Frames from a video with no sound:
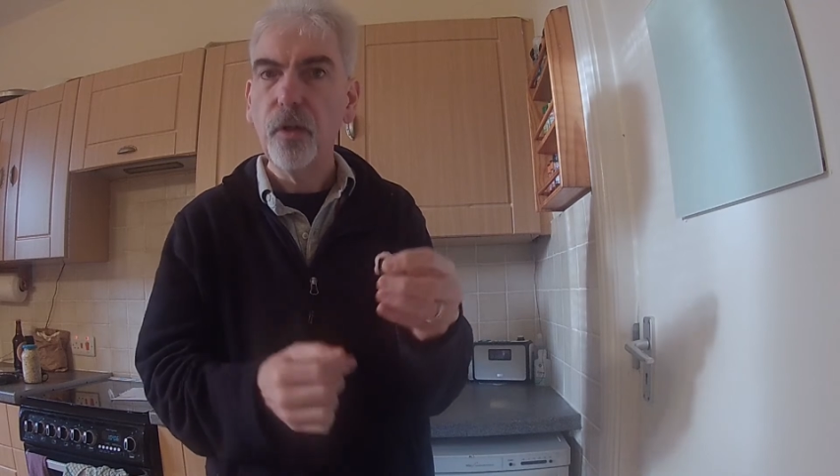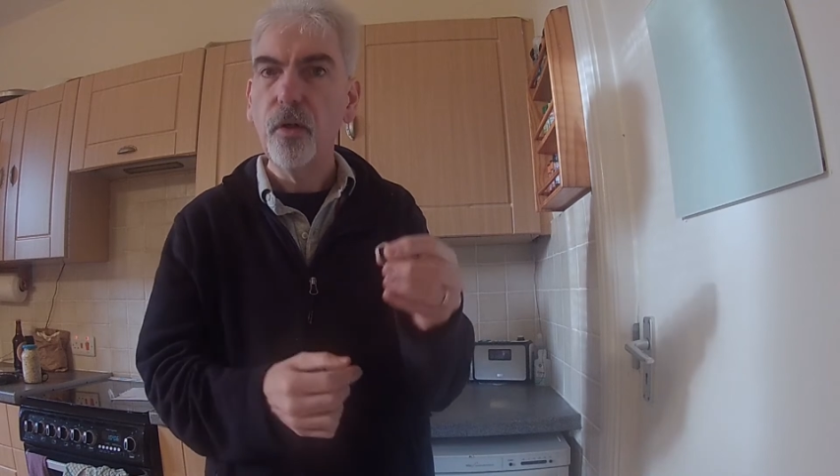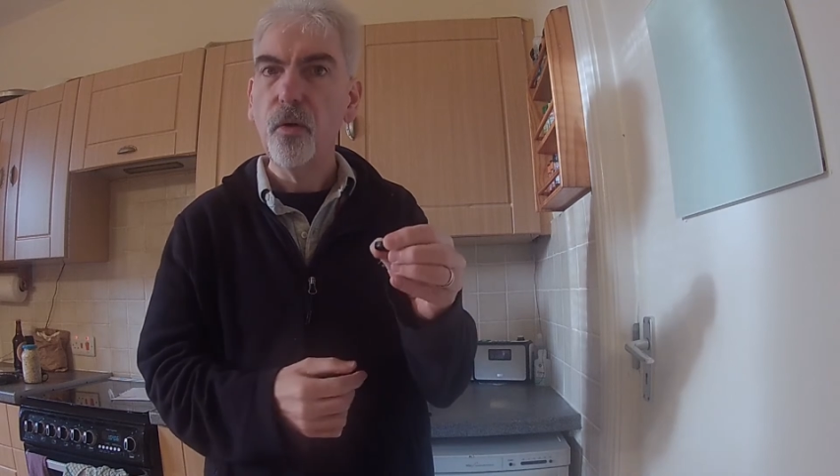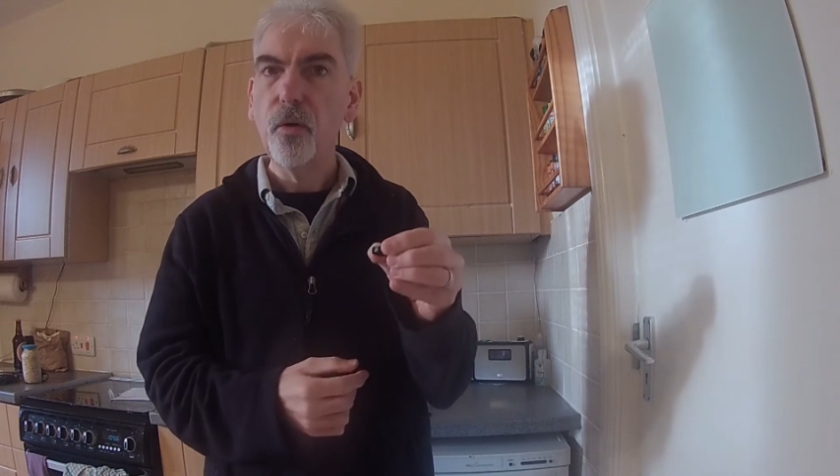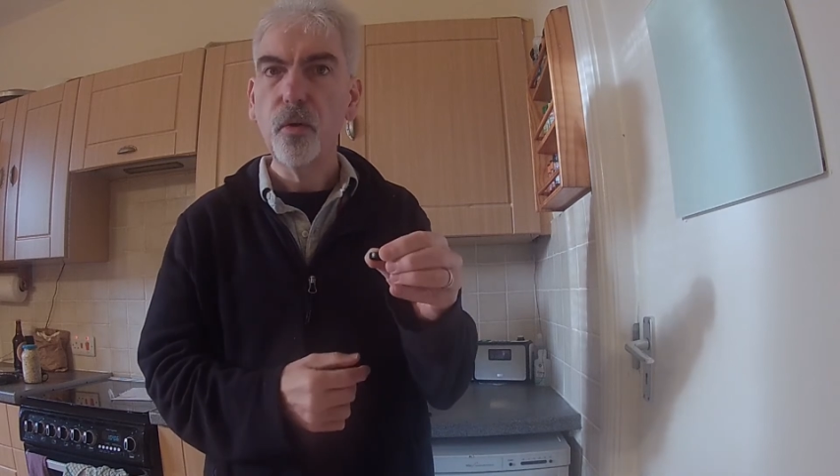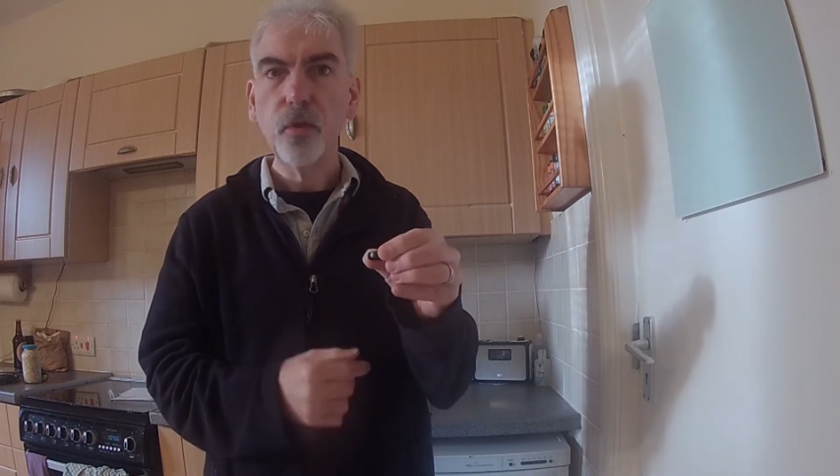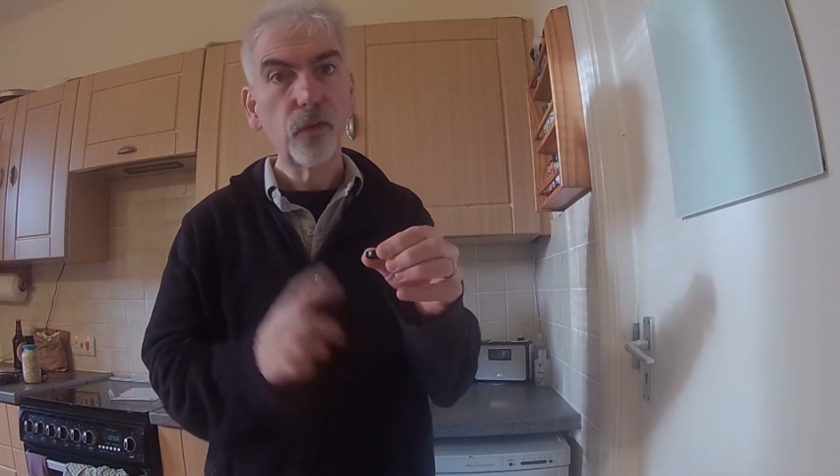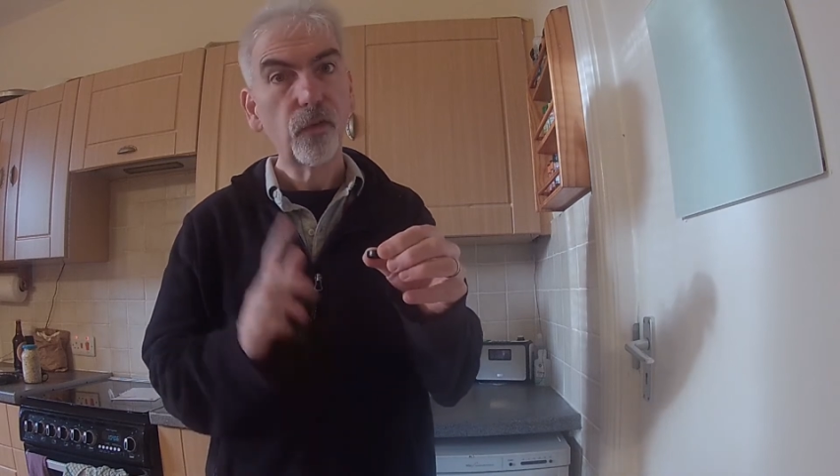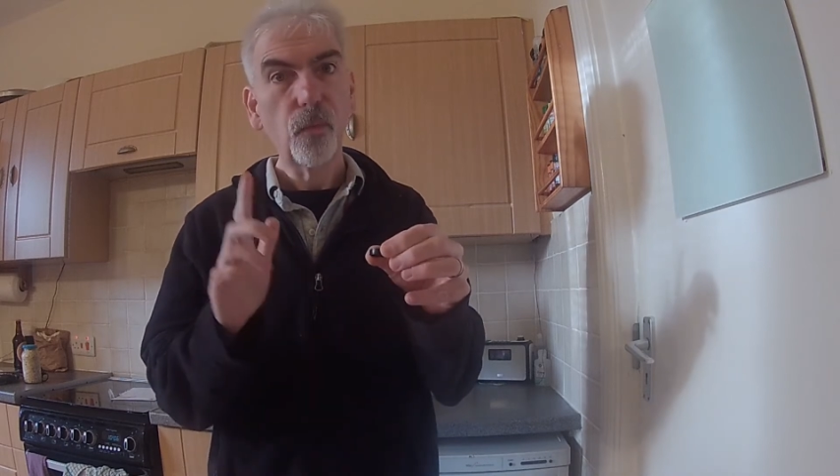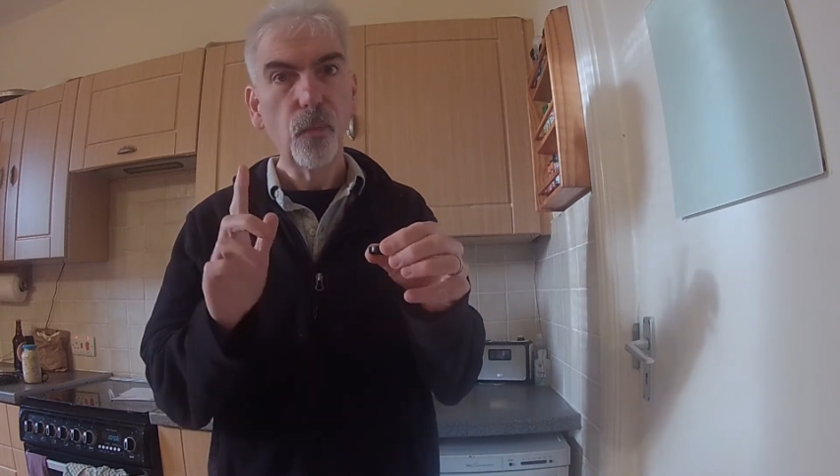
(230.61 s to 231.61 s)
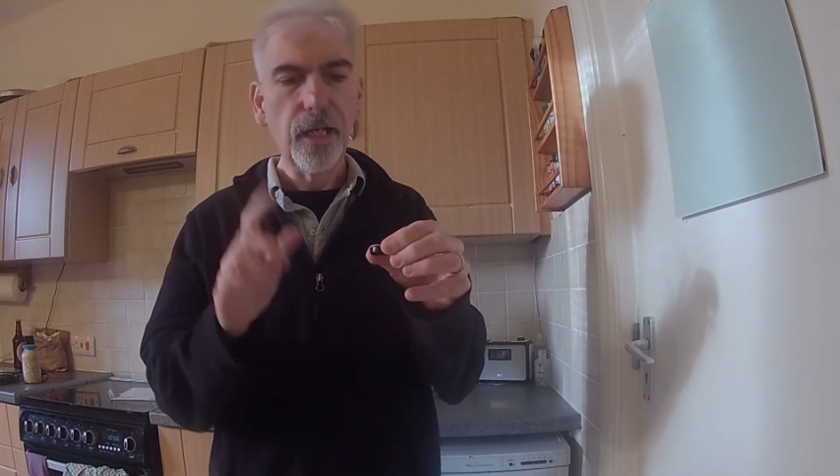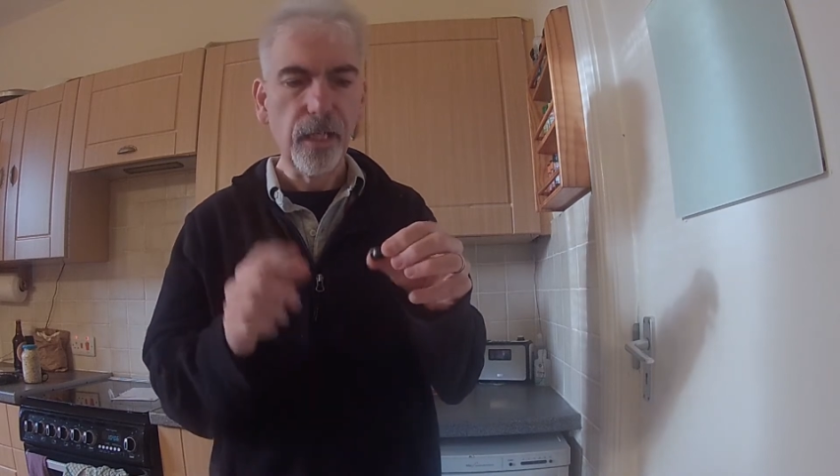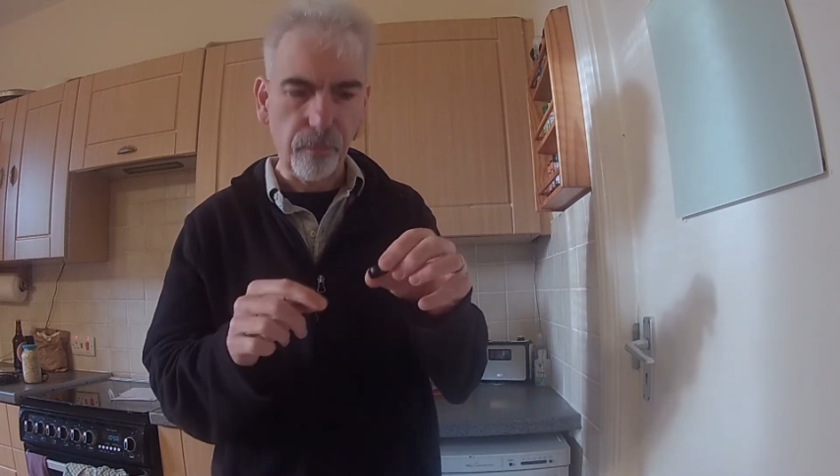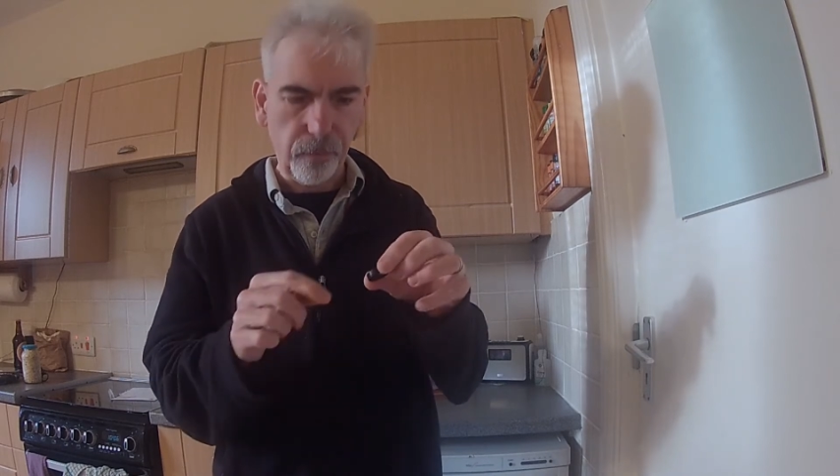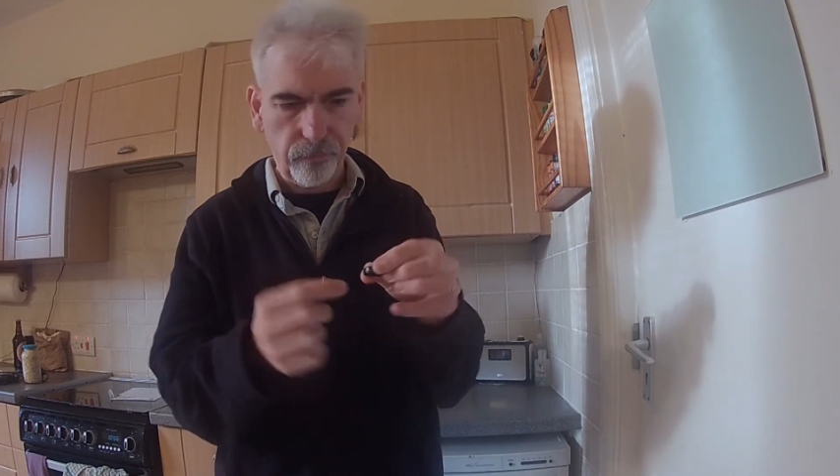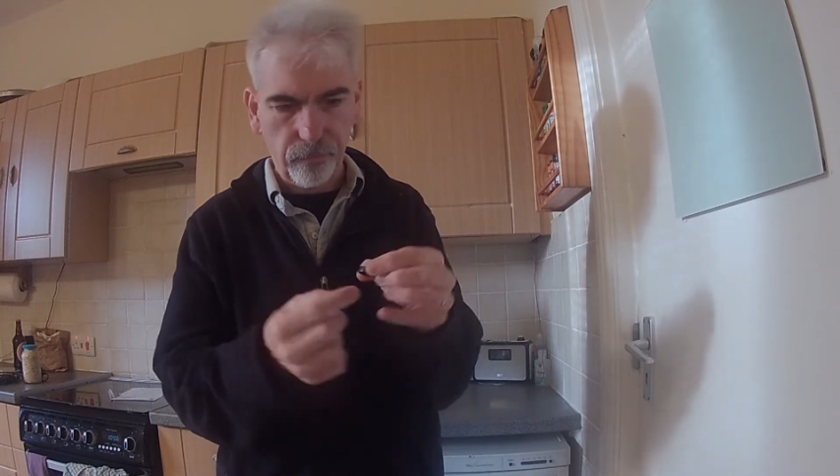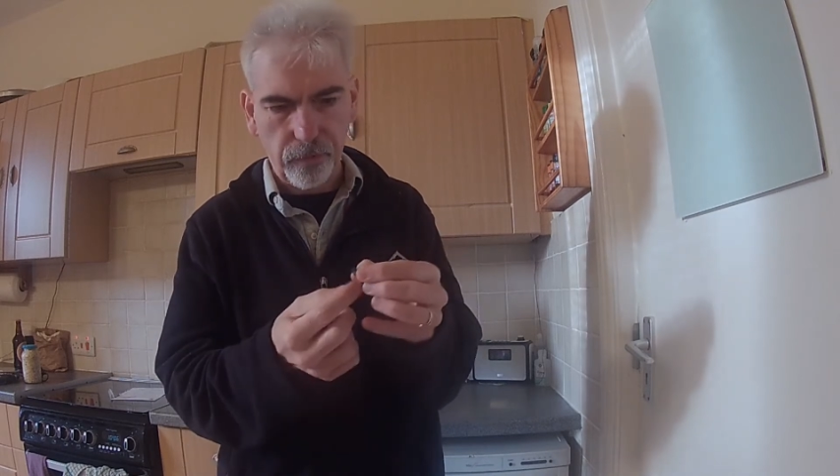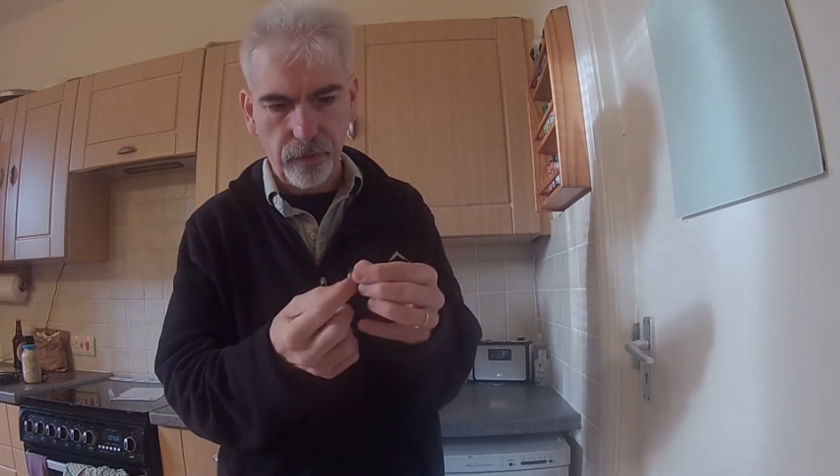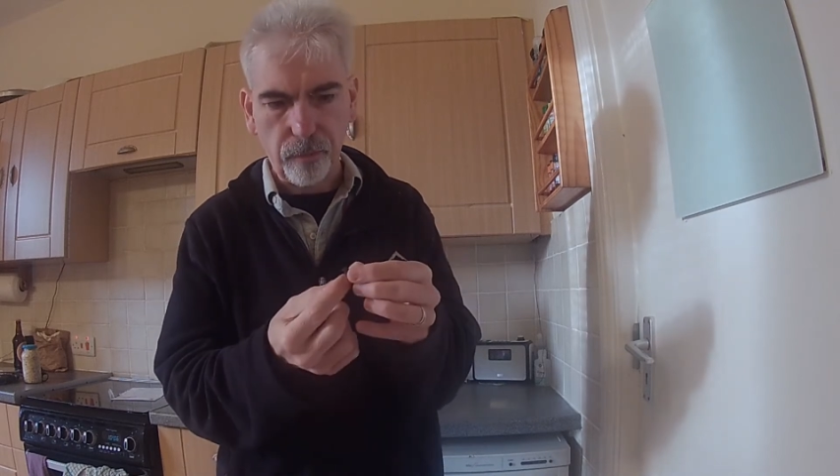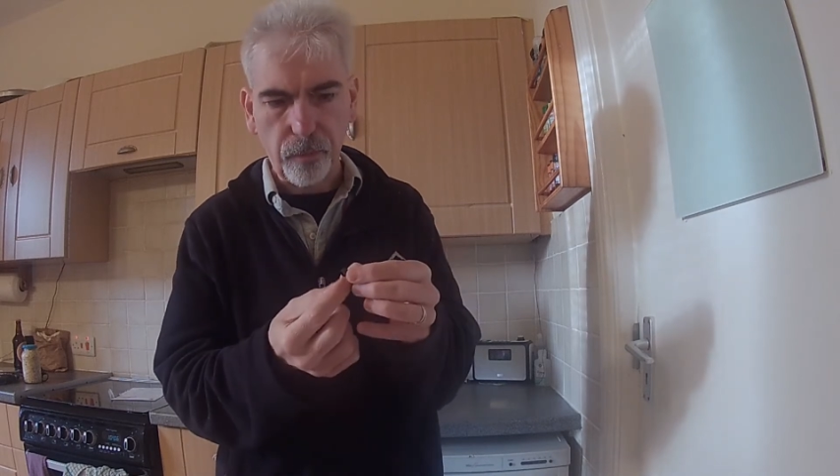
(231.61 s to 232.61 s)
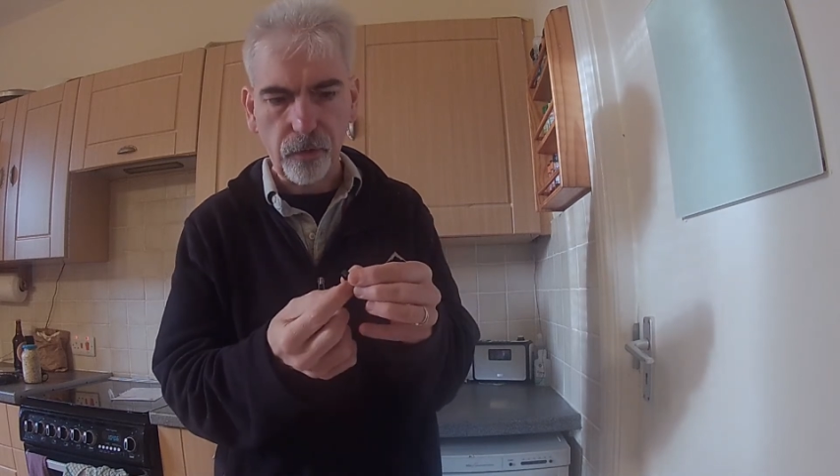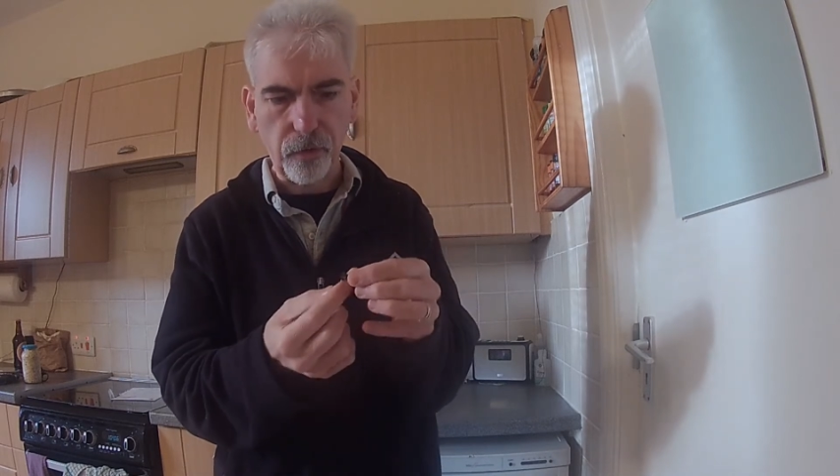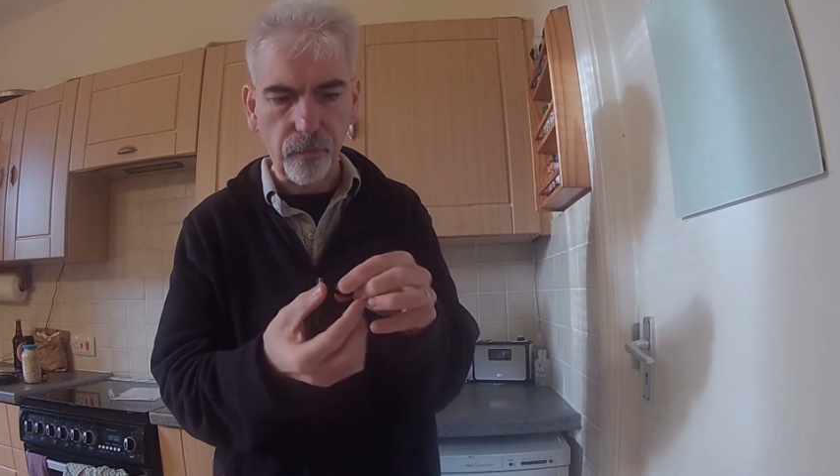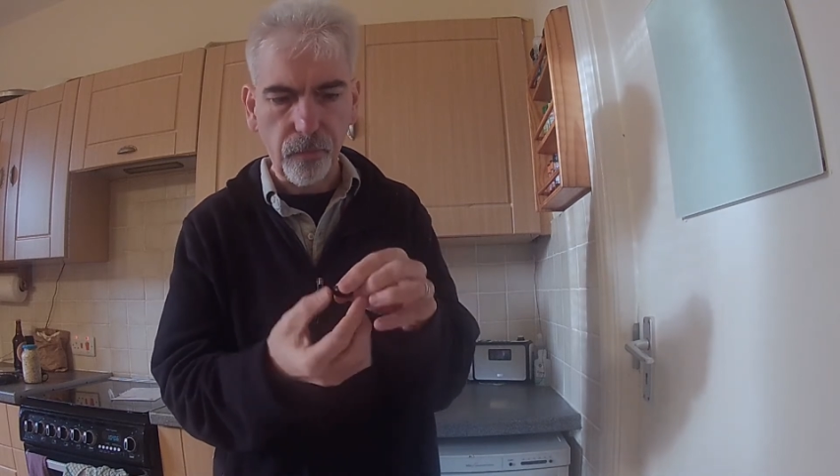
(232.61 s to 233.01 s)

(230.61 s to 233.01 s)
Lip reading: or just one lip, one at the bottom.